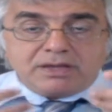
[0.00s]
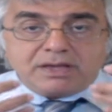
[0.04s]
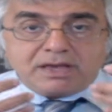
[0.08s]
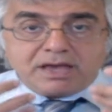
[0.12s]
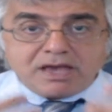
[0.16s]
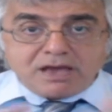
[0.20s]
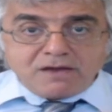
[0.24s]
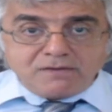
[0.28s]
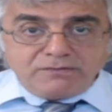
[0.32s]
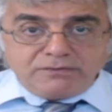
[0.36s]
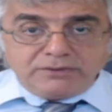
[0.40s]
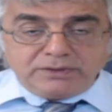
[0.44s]

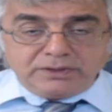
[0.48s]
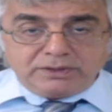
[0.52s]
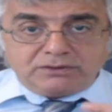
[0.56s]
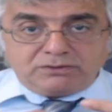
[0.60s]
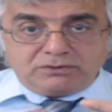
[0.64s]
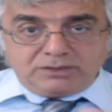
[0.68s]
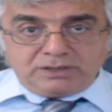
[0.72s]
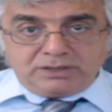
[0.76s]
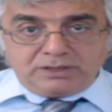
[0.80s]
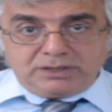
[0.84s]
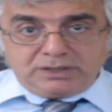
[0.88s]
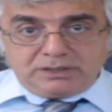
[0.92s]

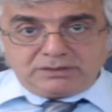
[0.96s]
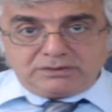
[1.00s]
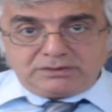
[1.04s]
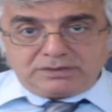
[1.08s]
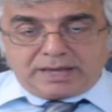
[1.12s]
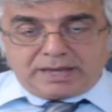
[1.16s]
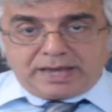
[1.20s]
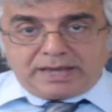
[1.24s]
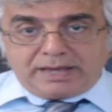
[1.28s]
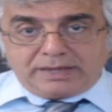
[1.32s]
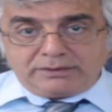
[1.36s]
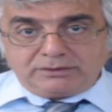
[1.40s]
everything
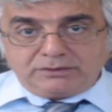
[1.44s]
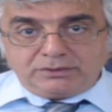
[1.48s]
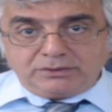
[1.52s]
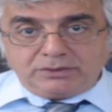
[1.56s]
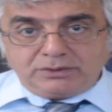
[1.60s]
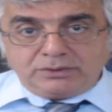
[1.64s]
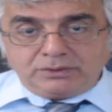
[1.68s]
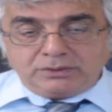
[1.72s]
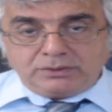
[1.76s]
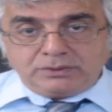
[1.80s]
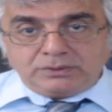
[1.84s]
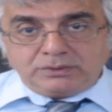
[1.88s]
that
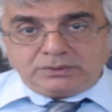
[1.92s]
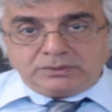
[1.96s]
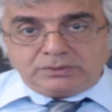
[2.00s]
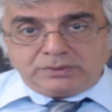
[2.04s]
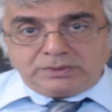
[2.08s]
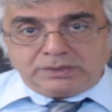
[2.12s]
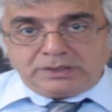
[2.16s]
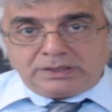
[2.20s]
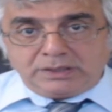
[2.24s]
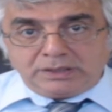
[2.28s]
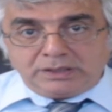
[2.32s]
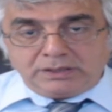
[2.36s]
you
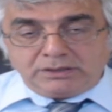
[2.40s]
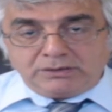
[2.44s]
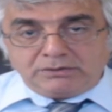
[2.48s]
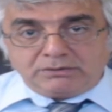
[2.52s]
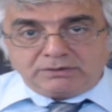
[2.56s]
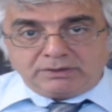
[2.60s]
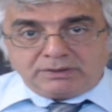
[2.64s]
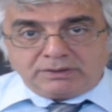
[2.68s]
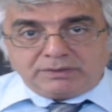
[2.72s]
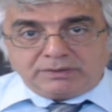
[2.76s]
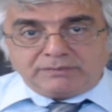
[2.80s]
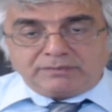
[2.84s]
need
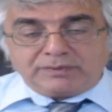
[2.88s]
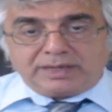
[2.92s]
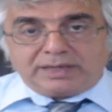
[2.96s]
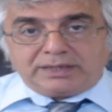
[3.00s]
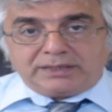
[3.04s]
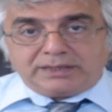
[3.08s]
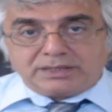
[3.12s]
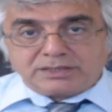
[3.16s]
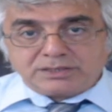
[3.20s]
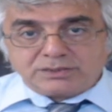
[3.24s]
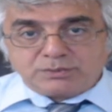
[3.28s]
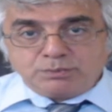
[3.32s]

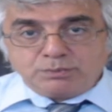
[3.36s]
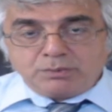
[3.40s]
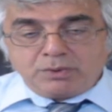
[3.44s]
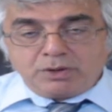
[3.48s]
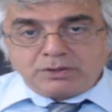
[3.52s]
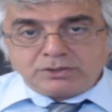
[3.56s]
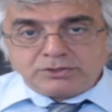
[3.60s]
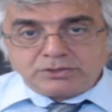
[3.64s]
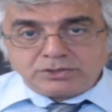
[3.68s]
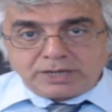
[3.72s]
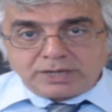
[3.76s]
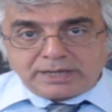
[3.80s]
and as
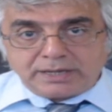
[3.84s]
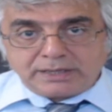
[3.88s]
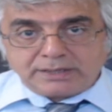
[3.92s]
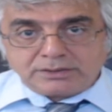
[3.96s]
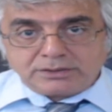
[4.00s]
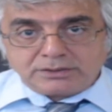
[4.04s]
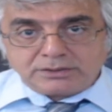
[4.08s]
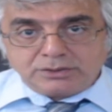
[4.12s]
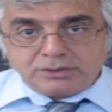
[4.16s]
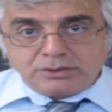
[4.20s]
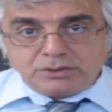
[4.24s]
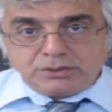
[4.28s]
much
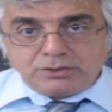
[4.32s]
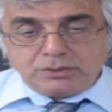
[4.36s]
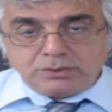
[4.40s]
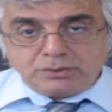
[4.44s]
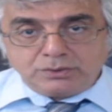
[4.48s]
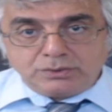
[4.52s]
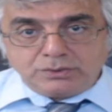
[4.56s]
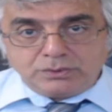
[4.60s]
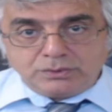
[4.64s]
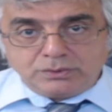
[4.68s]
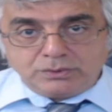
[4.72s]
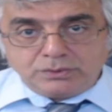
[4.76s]
as
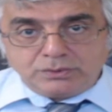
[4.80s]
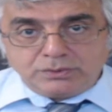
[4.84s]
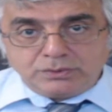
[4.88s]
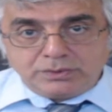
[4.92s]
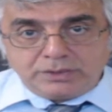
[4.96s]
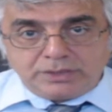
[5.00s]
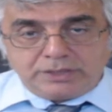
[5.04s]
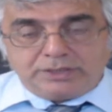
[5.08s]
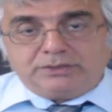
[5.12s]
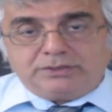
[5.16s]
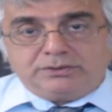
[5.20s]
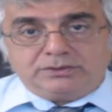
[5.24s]
you
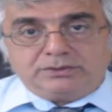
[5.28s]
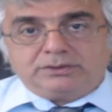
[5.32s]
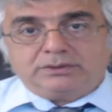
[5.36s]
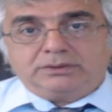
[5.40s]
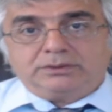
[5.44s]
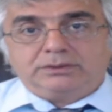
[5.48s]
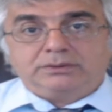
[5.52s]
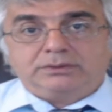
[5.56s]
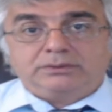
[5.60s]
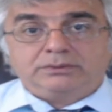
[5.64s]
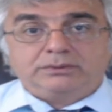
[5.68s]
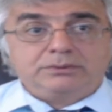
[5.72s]
need.
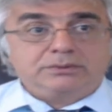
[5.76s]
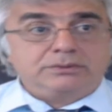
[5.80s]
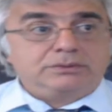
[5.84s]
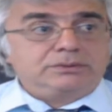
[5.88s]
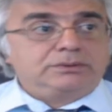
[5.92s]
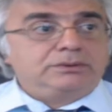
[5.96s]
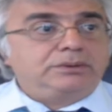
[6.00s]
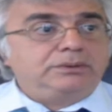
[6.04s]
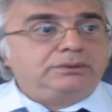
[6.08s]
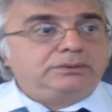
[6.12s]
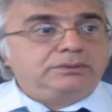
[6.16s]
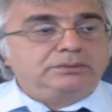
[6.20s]

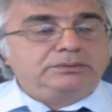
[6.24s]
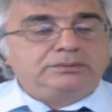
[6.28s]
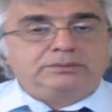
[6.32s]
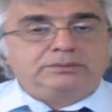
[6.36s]
So,